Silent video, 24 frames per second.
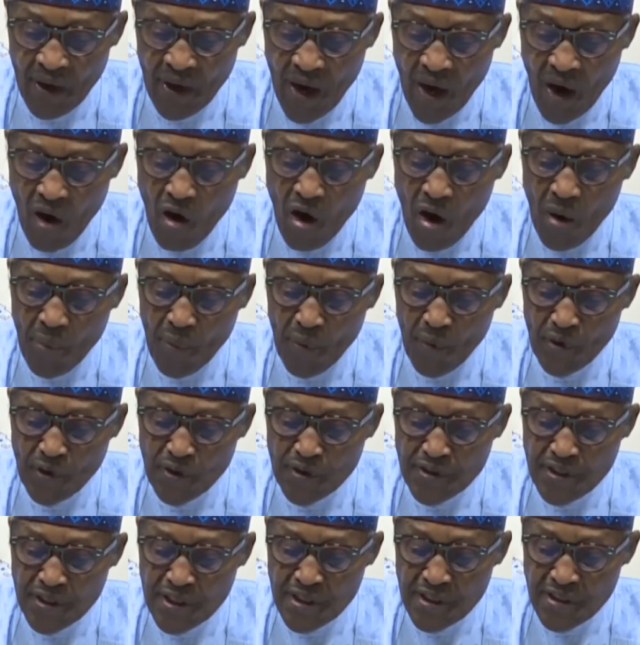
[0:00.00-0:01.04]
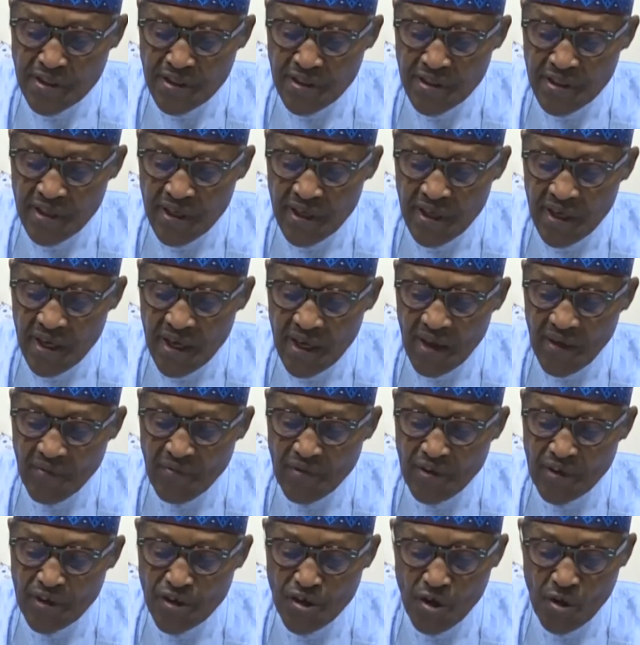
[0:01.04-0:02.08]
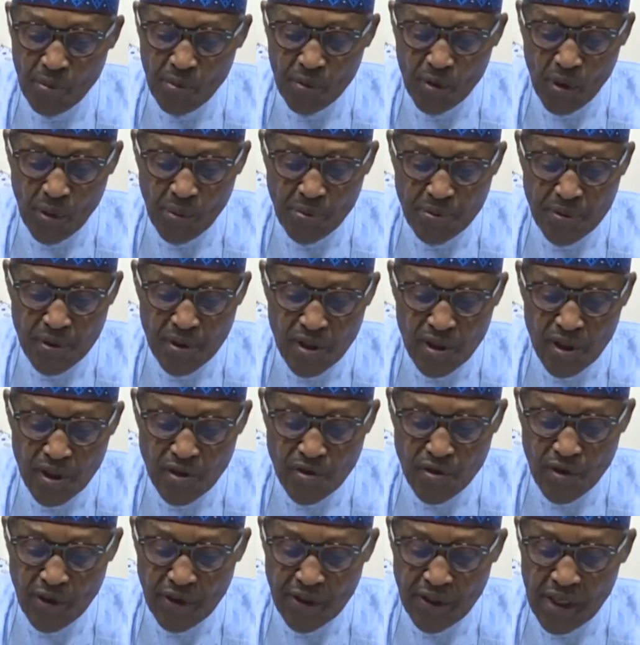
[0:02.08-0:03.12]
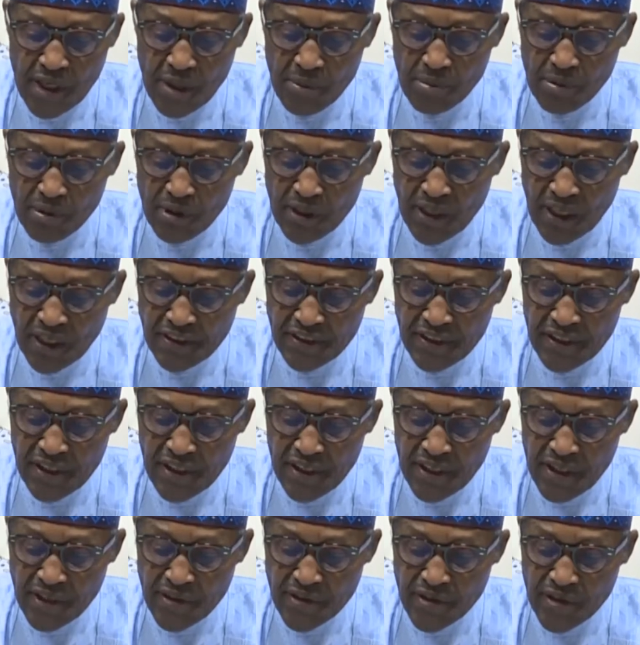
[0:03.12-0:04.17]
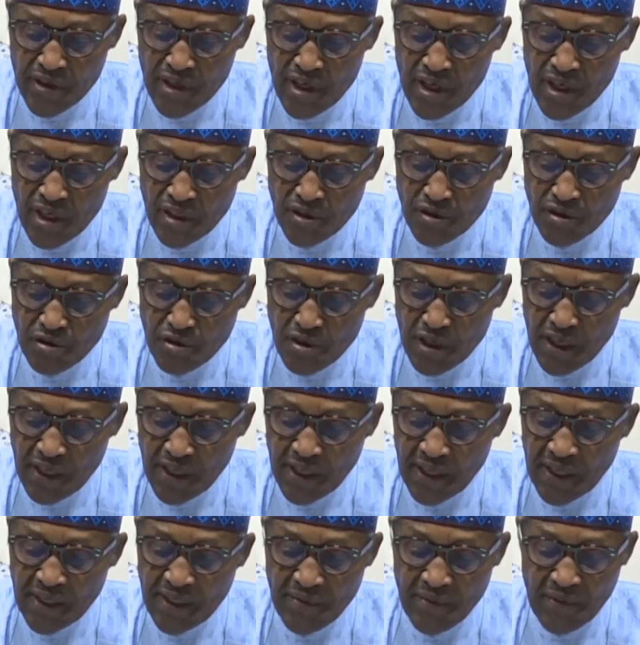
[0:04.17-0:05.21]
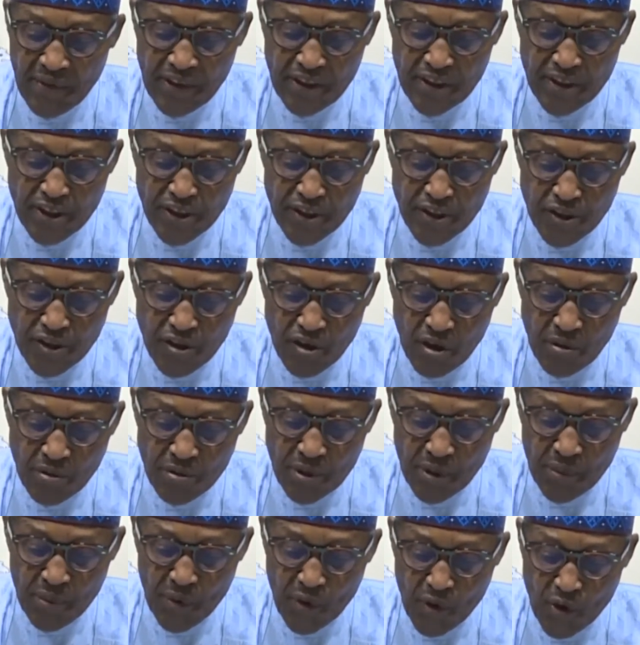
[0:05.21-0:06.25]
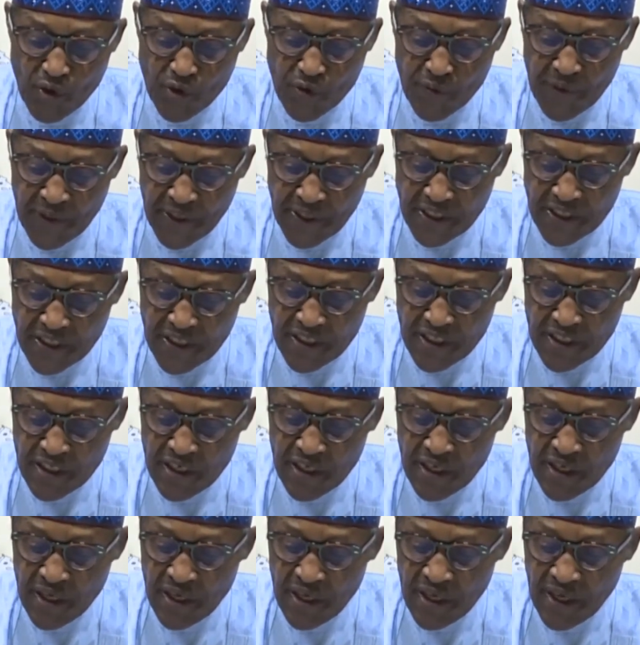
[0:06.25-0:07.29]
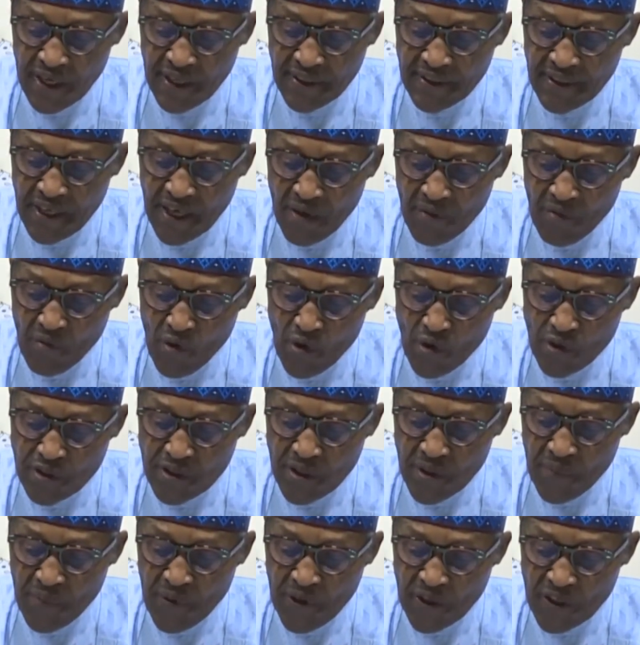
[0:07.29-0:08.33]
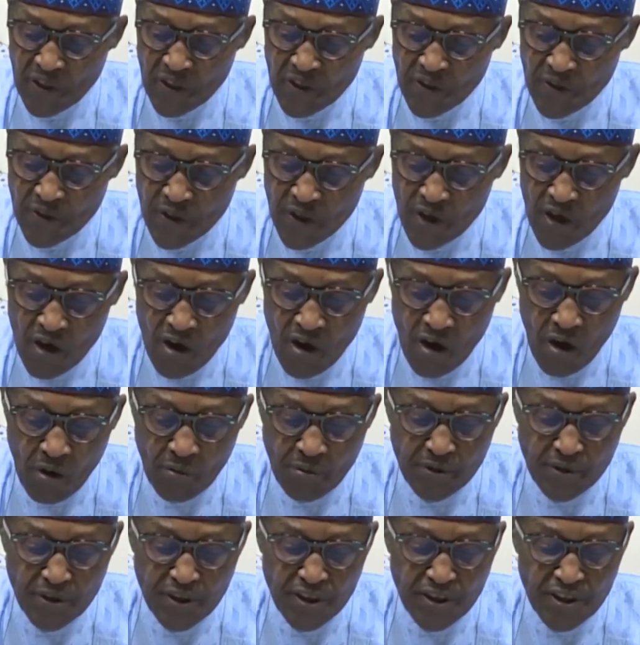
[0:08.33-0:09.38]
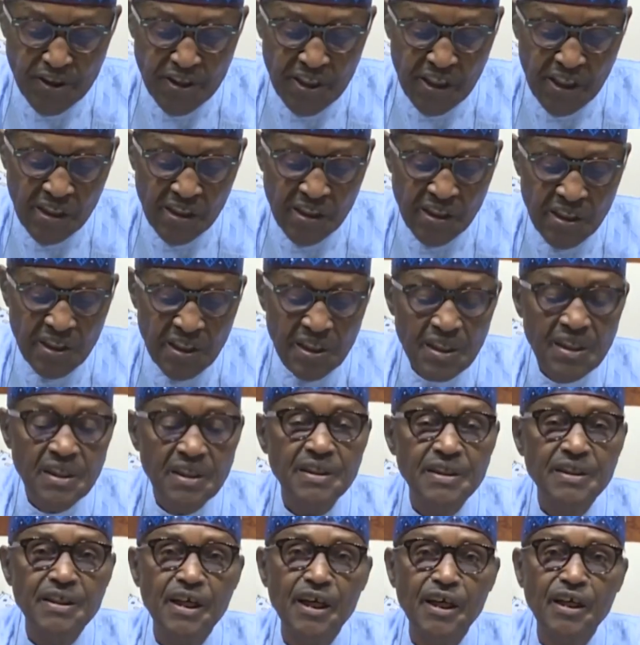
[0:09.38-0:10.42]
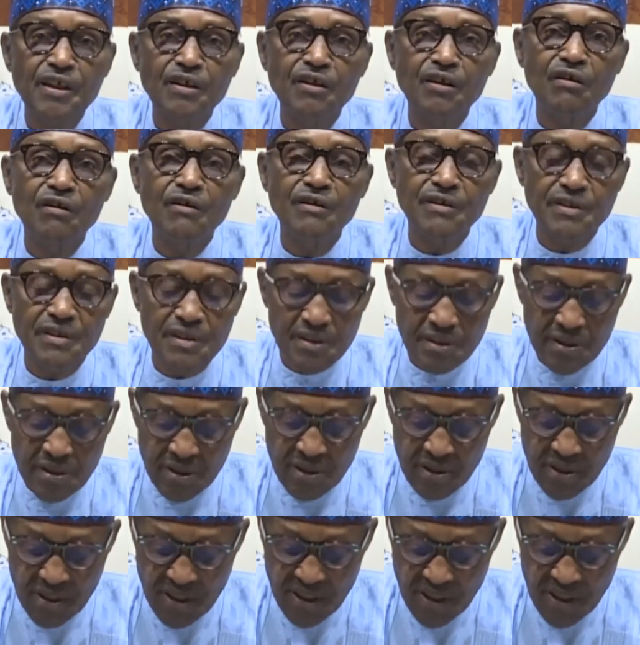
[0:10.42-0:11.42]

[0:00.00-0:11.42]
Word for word: Our policies have been developed to enable Nigerians to take advantage of the prospects and avoid the perils of digital technologies.